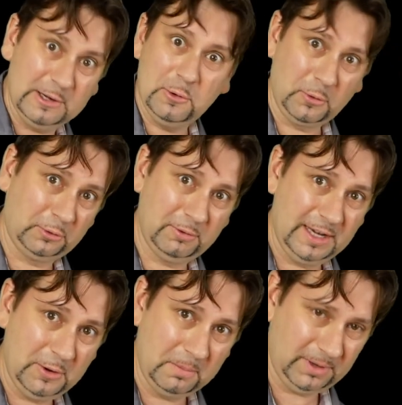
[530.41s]
looks
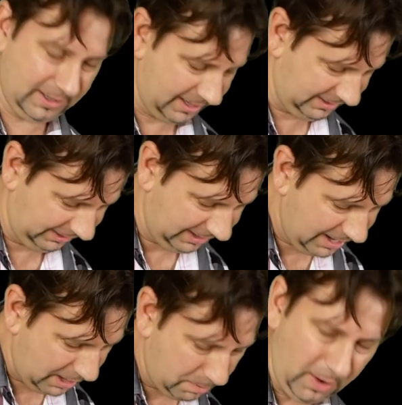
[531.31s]
really complicated,
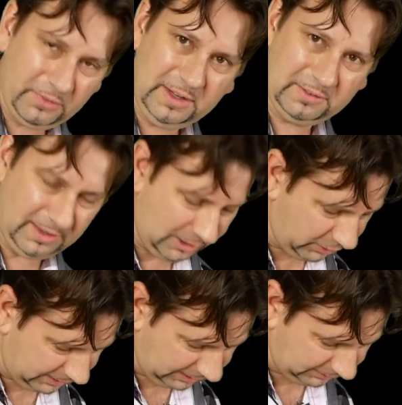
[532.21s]
but these are the
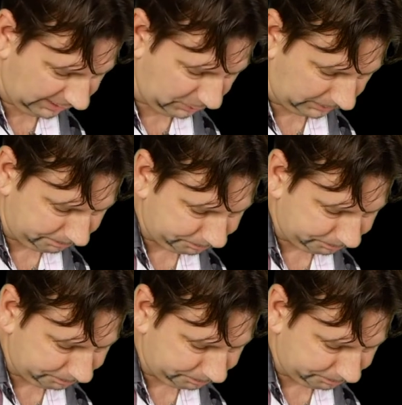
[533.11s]
ideas anyway.